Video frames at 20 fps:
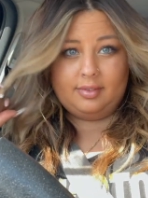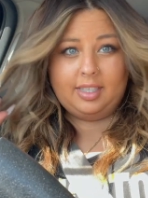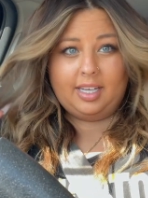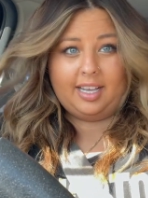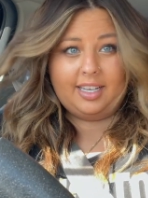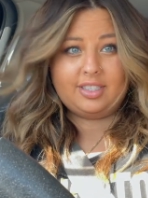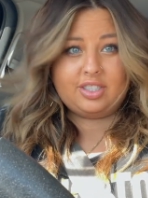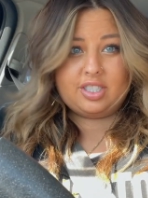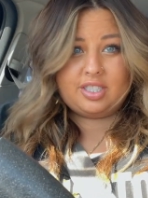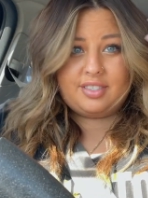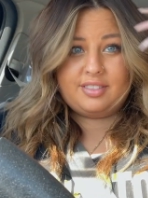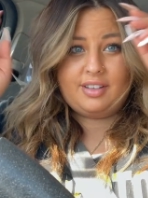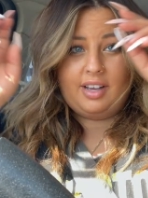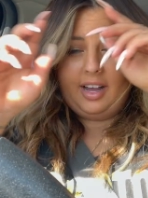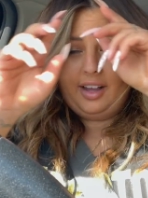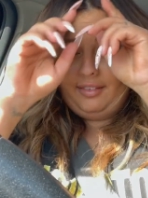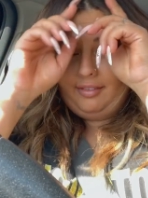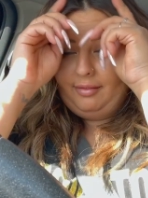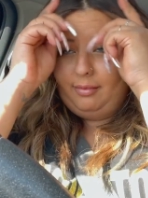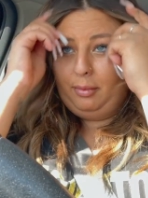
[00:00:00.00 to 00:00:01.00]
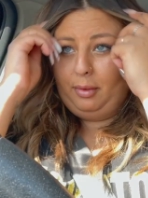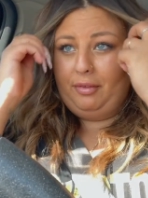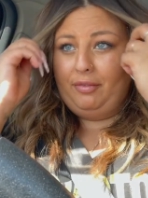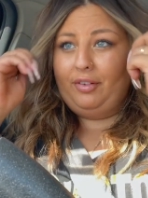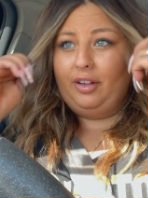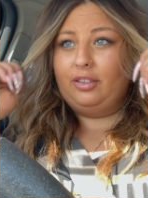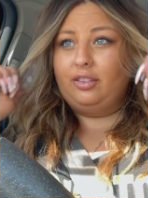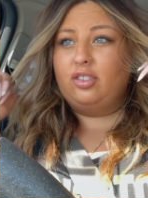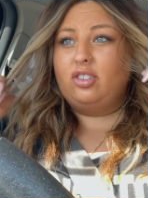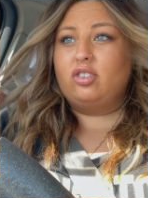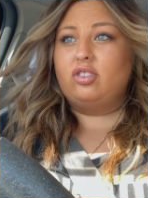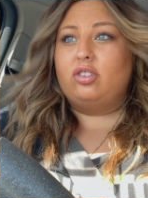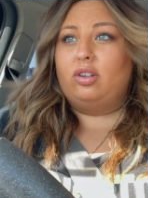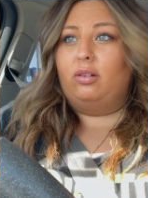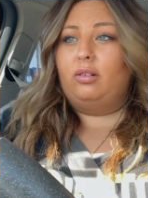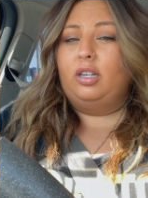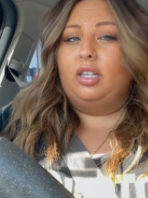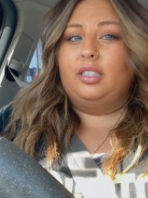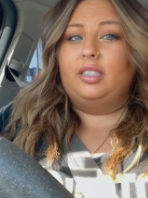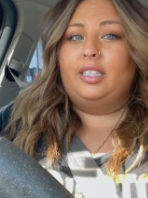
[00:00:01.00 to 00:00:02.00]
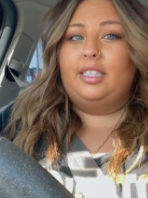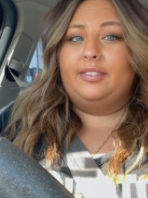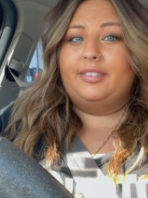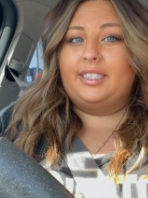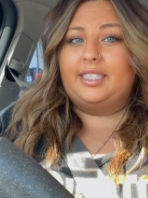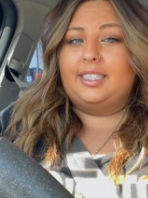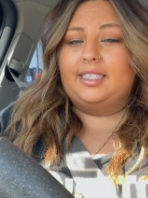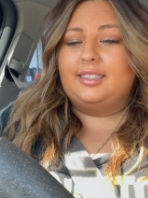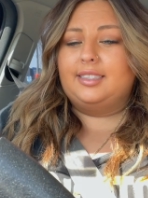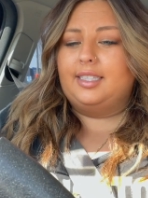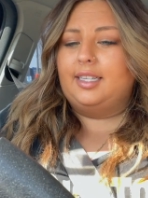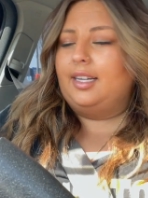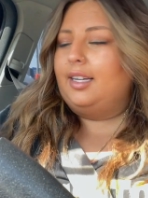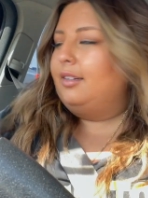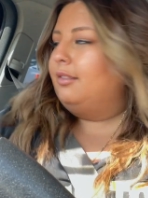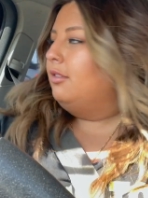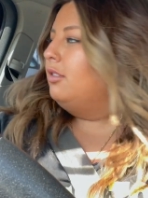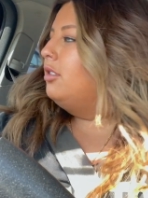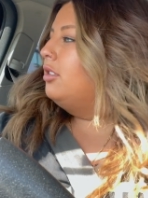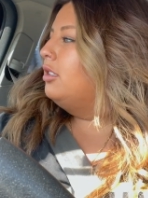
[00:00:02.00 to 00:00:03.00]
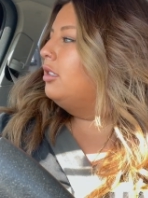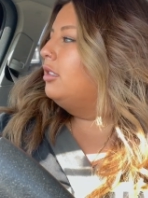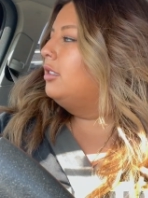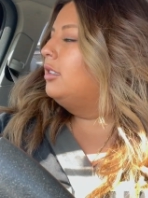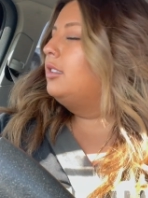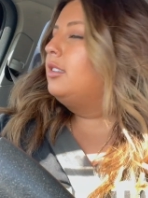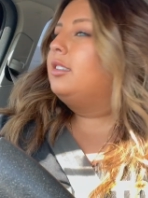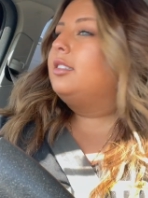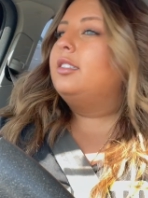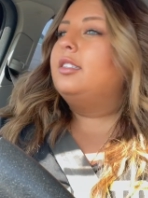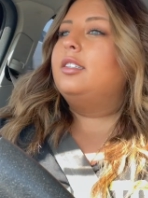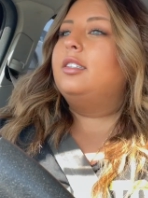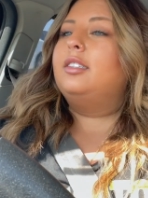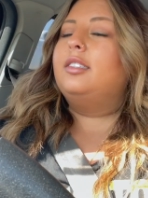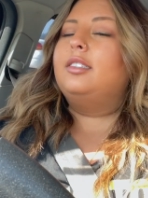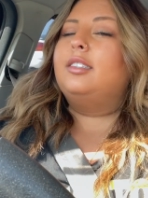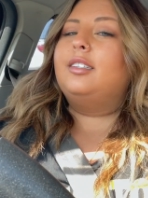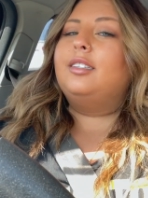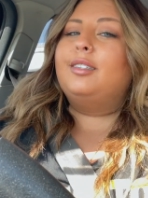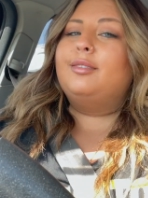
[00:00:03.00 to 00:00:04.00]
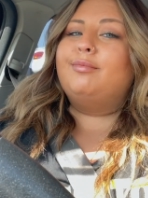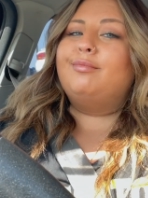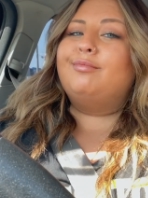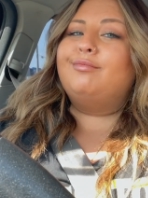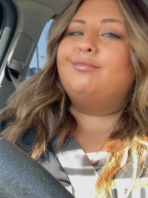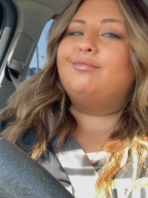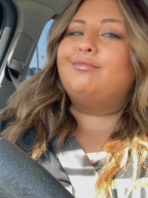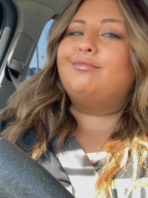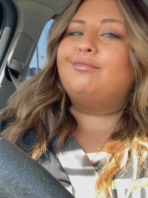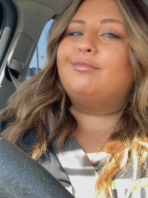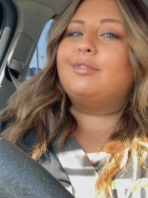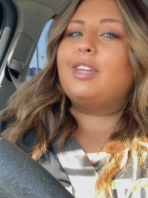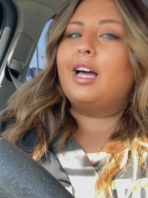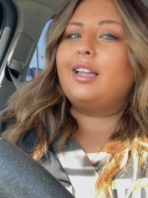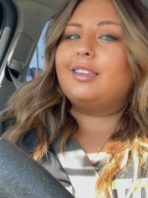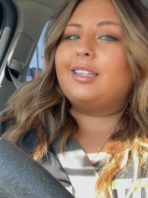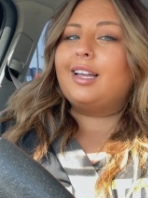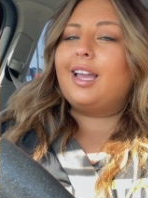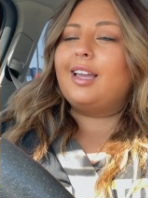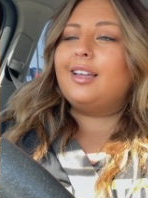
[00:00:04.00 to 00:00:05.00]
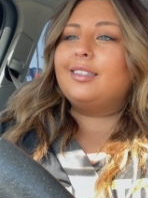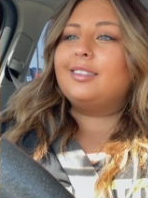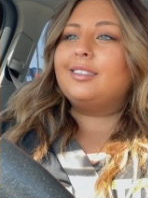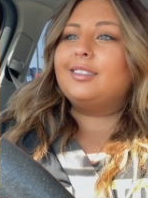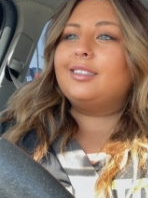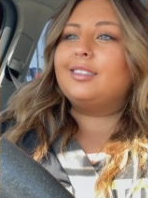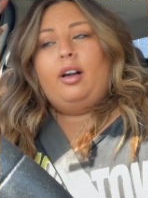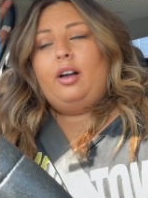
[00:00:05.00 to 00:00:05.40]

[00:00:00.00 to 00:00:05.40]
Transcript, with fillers: I just, I, we felt so good leaving, and today it was just... not the case.